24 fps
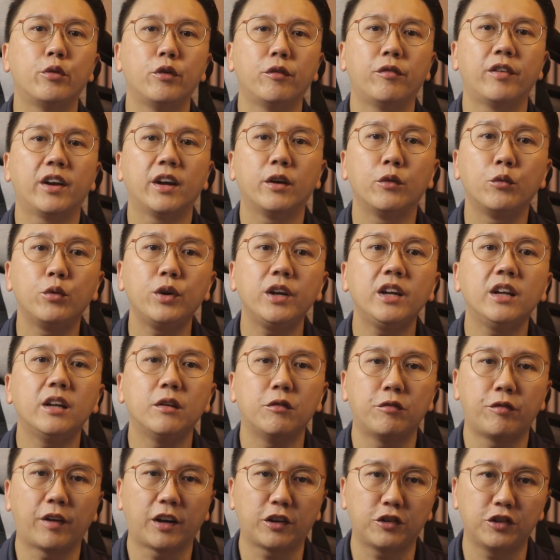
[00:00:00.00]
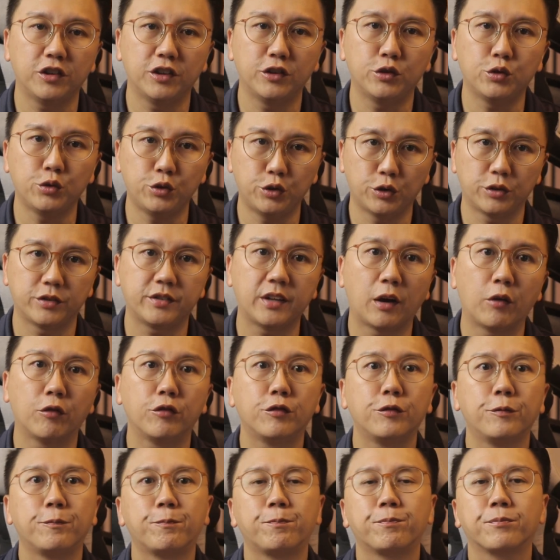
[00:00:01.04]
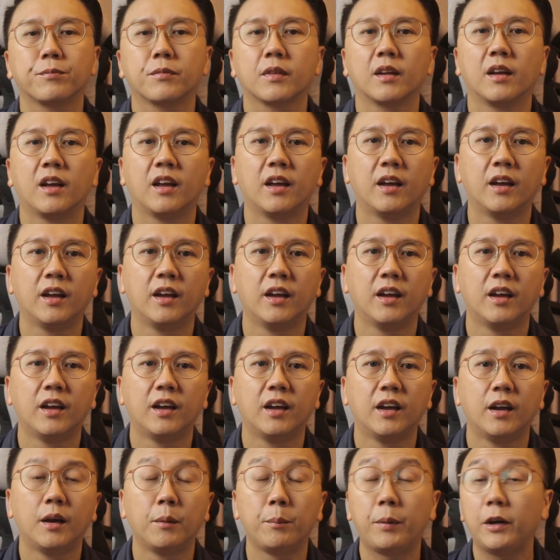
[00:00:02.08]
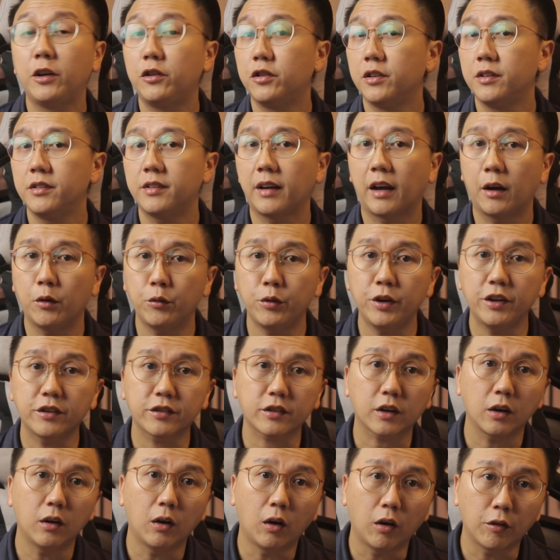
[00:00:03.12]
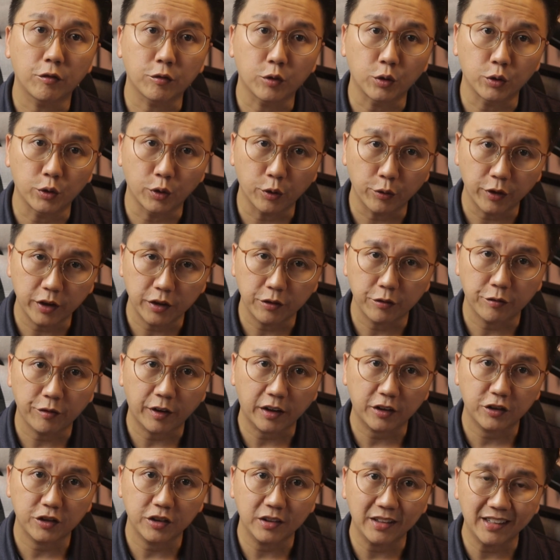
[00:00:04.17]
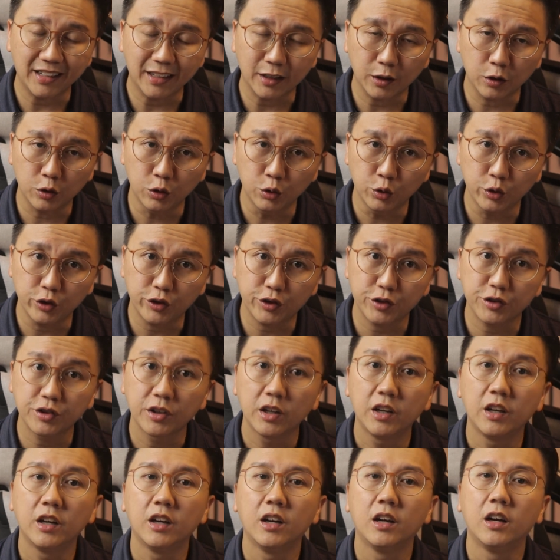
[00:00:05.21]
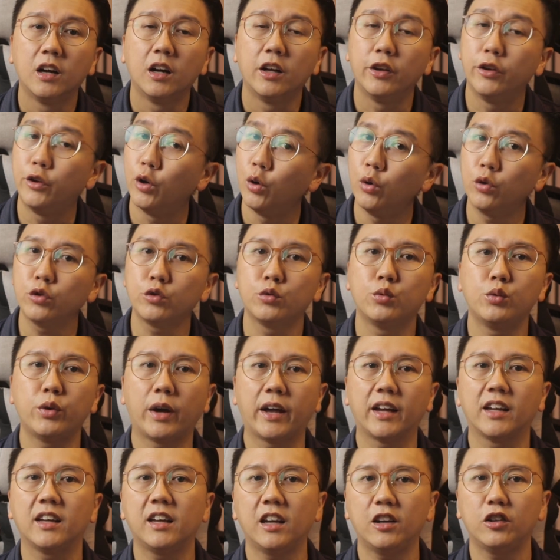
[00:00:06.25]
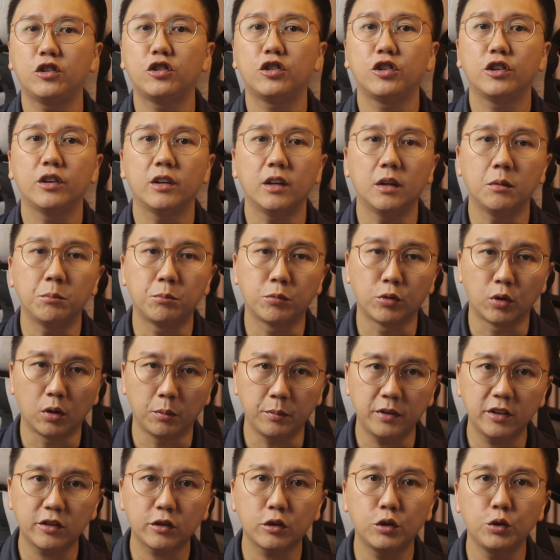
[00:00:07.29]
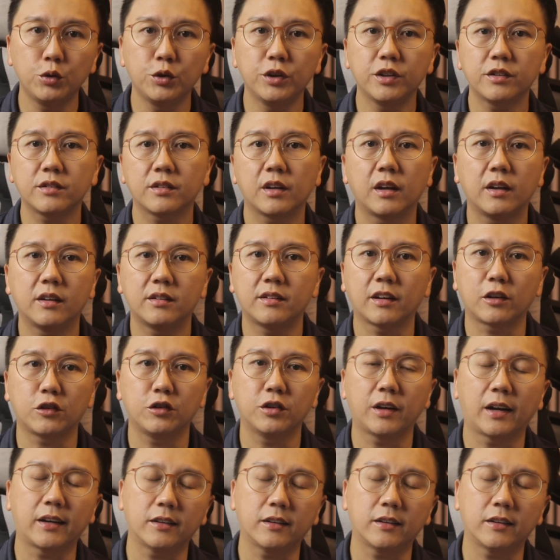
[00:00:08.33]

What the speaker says: prevent reinfection to yourself. Patients at risk of gonorrhea infection includes those who engage in promiscuous sexual